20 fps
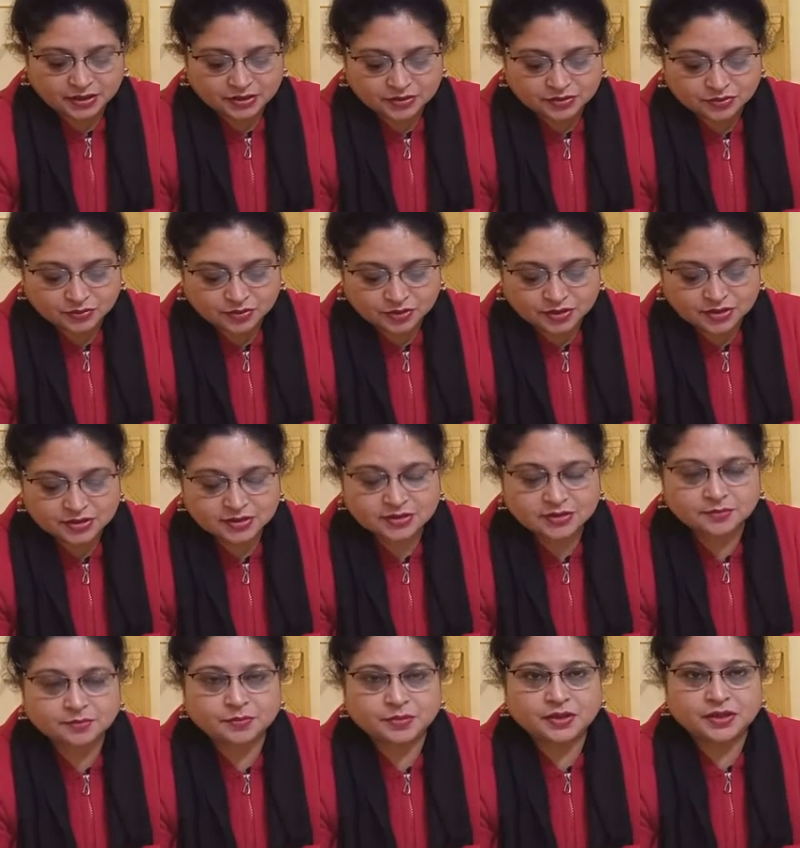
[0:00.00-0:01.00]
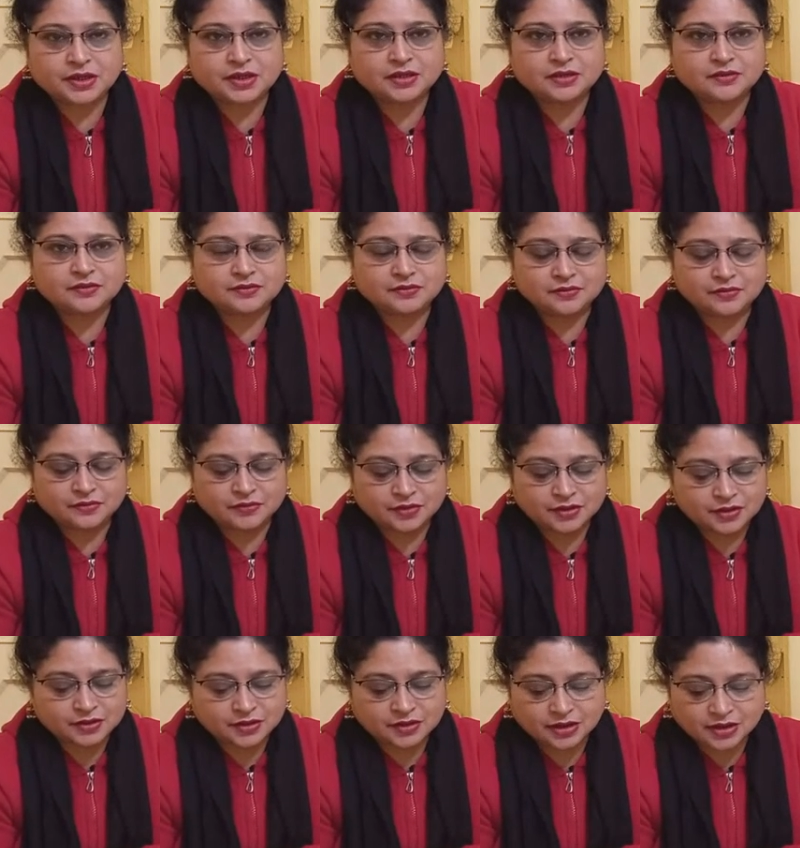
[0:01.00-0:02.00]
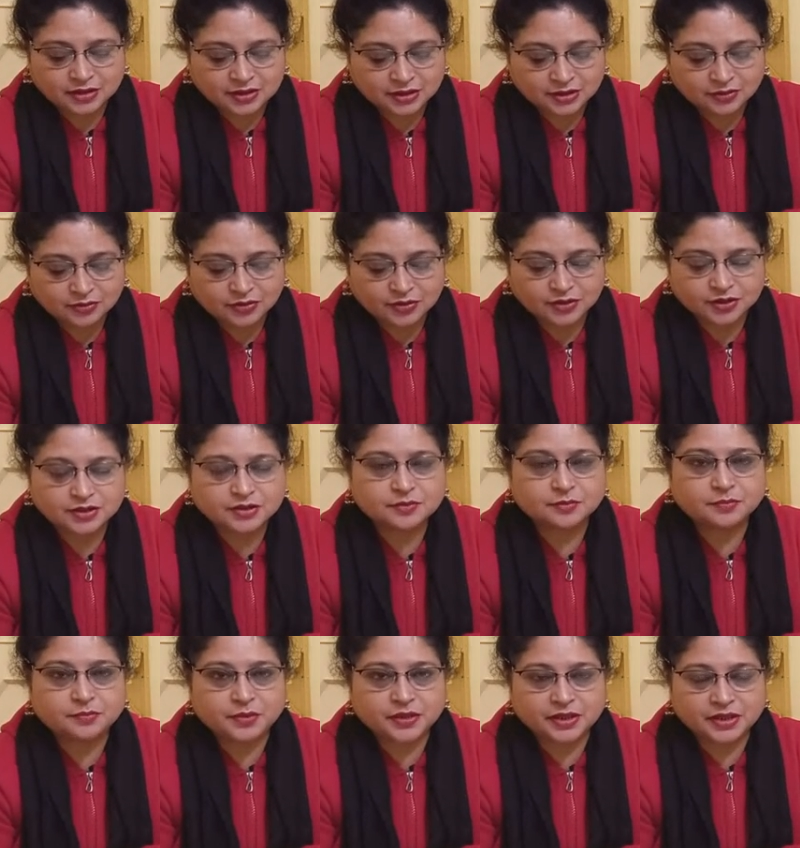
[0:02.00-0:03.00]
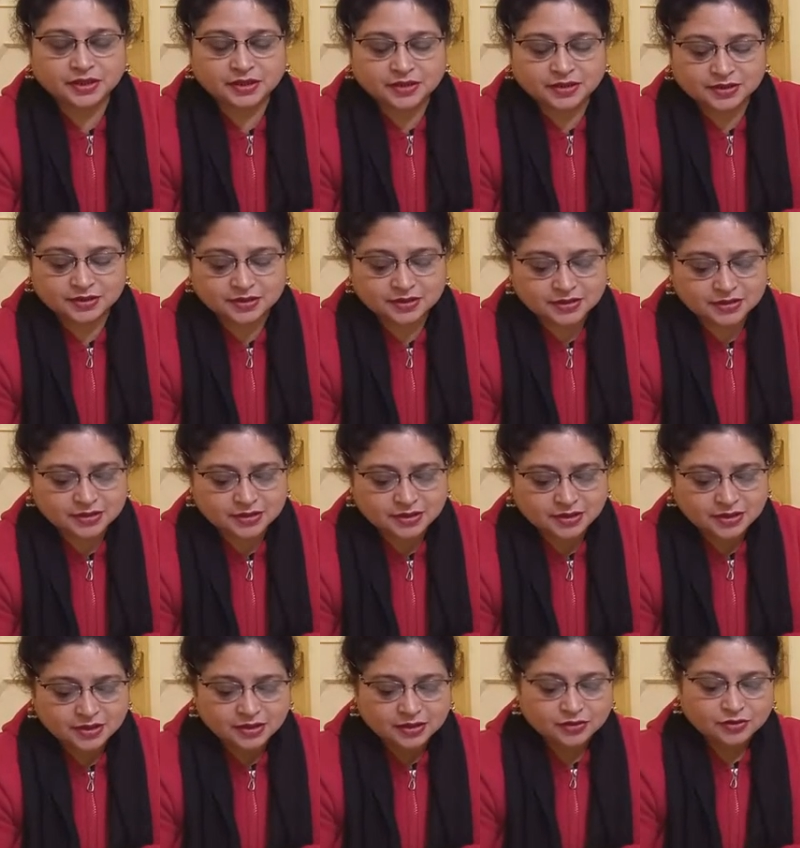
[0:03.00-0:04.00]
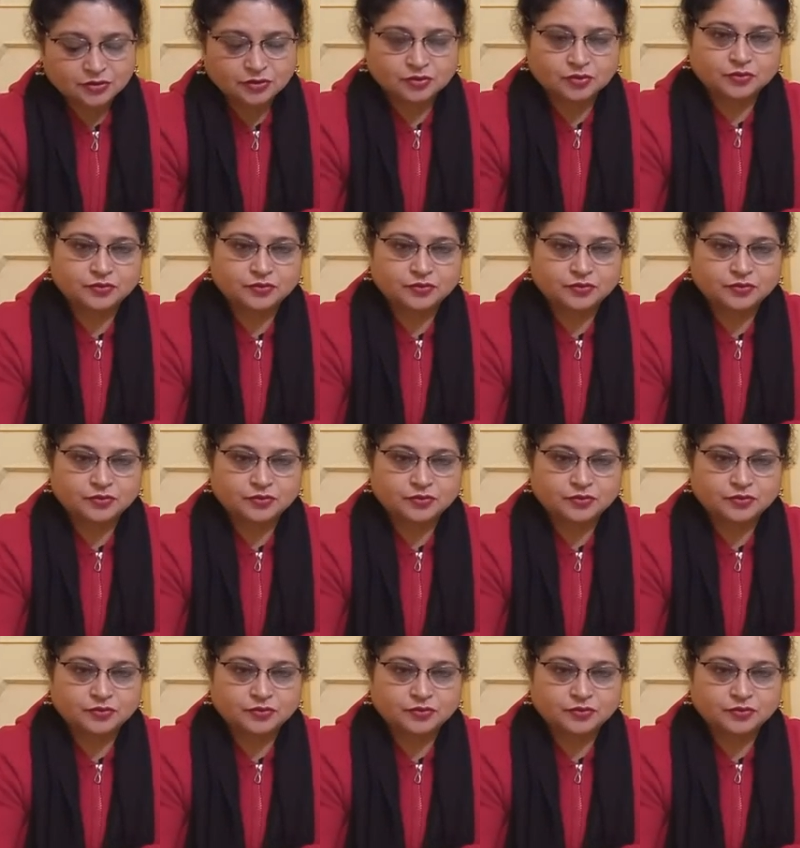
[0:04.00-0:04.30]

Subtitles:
So, it is a plain with nothing on it, plain it is, no